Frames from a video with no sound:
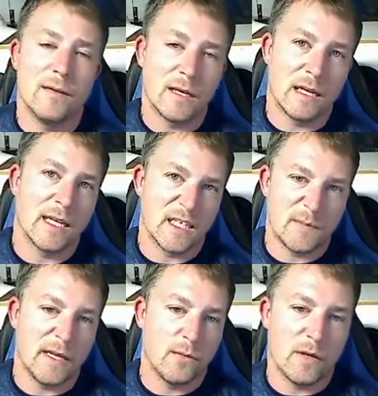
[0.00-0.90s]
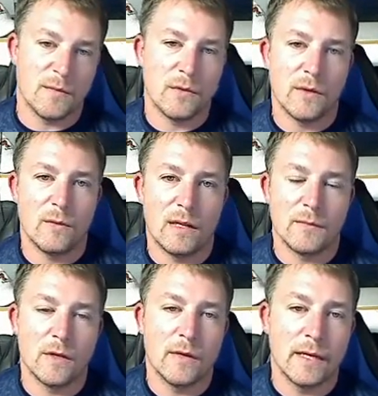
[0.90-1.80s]
I'll kind of explain what I'm doing while I'm
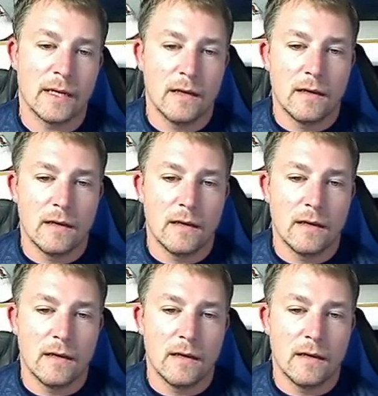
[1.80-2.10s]
going.